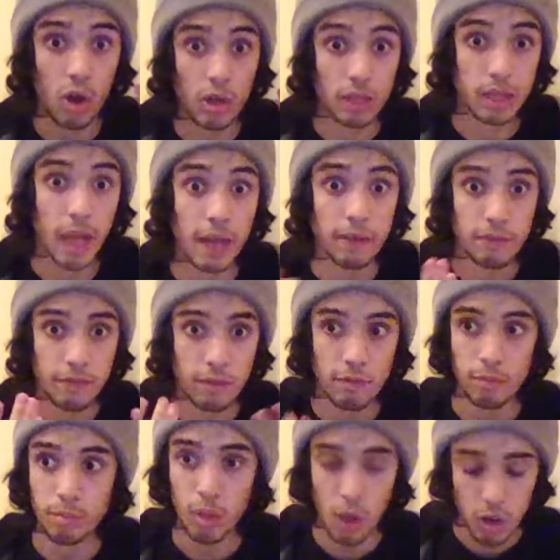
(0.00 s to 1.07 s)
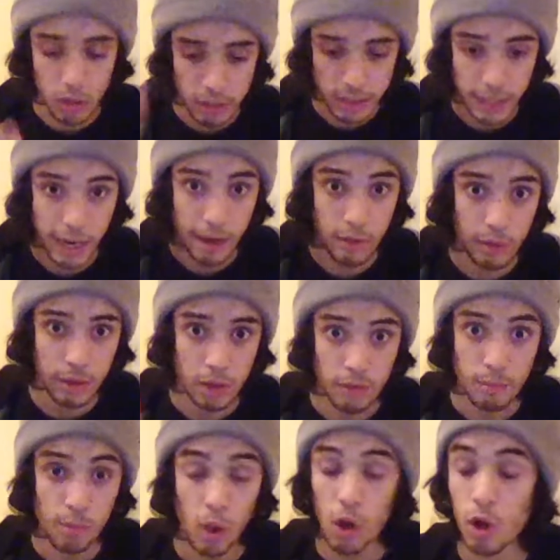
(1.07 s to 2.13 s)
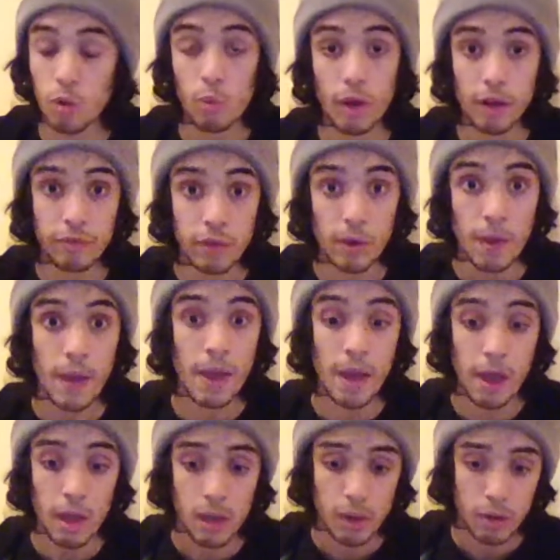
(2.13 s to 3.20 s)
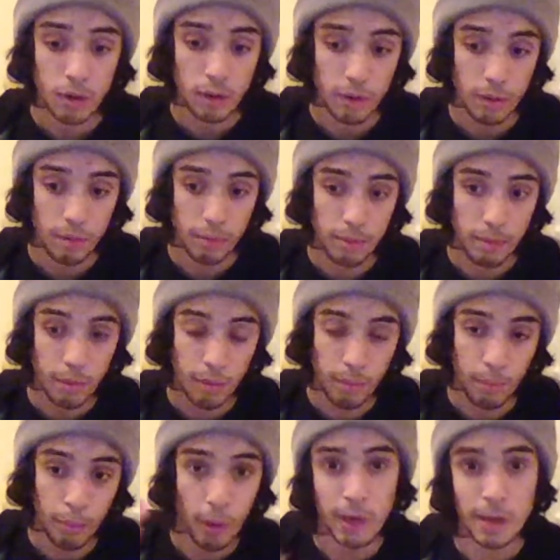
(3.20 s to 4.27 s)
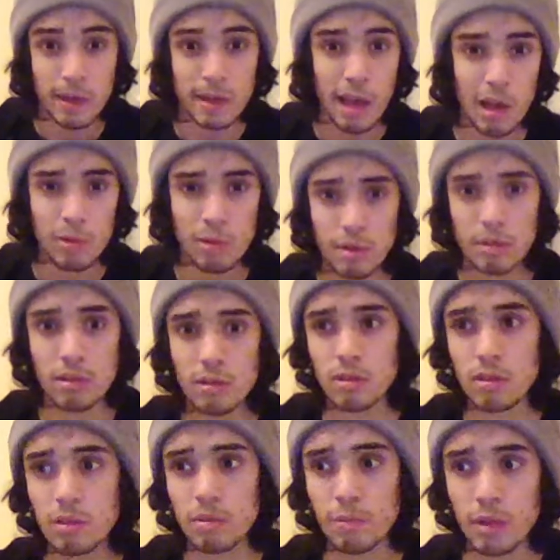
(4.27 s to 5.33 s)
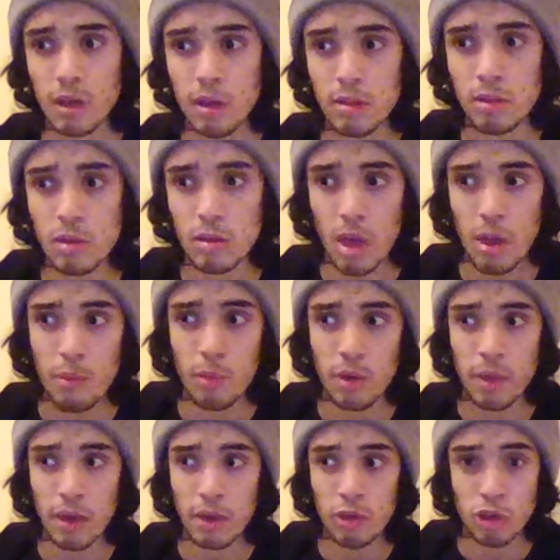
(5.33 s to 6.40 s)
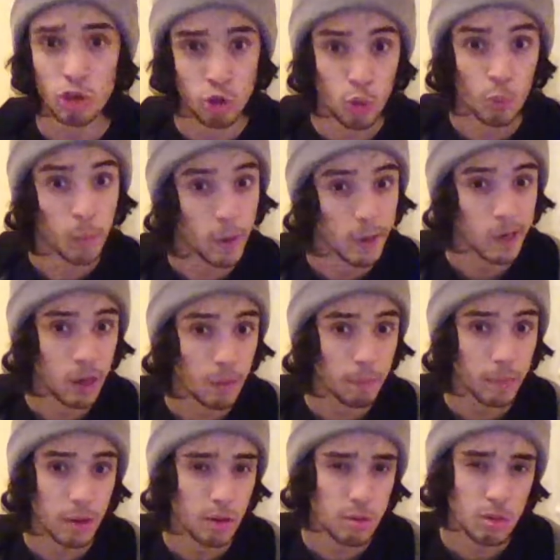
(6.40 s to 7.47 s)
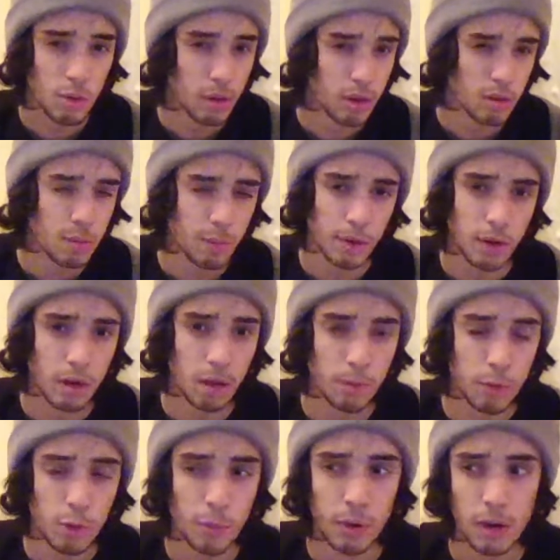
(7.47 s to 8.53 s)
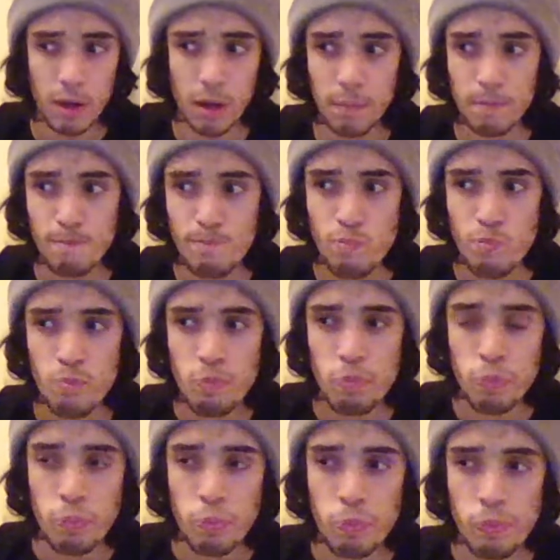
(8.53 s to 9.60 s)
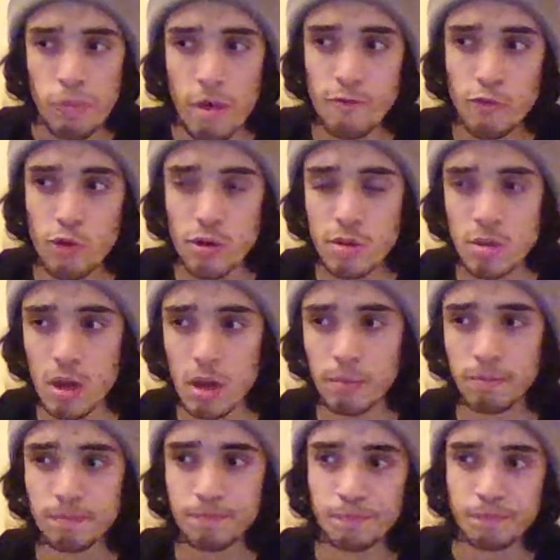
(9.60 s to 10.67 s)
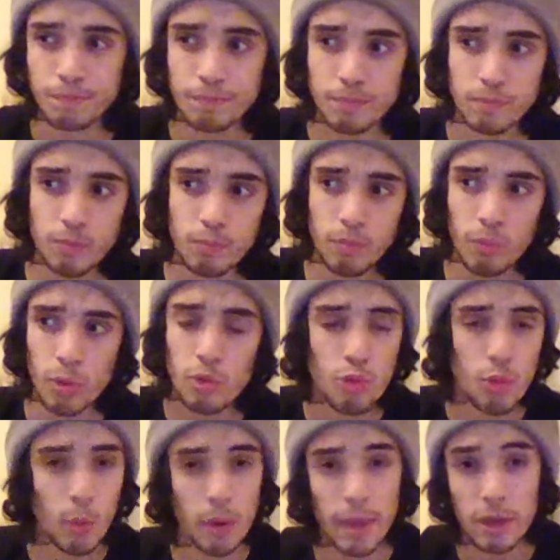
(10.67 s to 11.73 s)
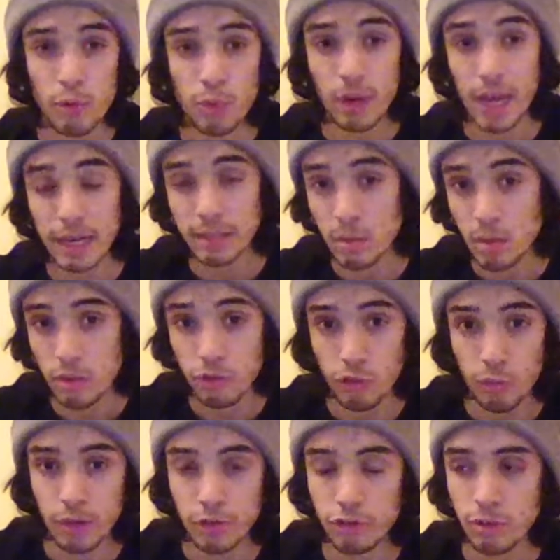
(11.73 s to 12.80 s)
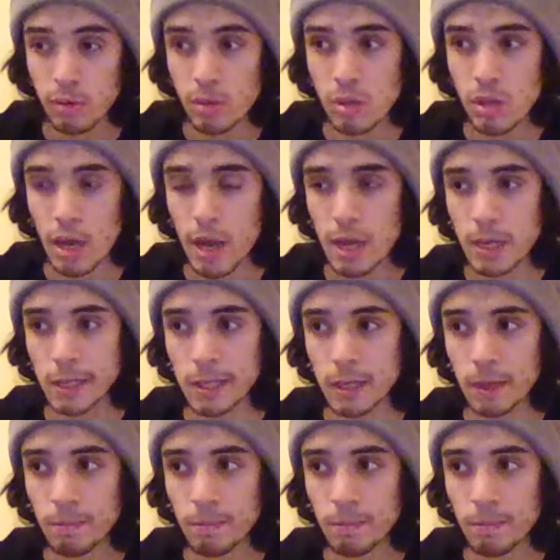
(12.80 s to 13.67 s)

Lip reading: on life, you have a block on caring, you have a block on whatever. Break it down, because the same way that you put it up, because no one else put it up, you put it up. Of course, it's the way that you react to situations. And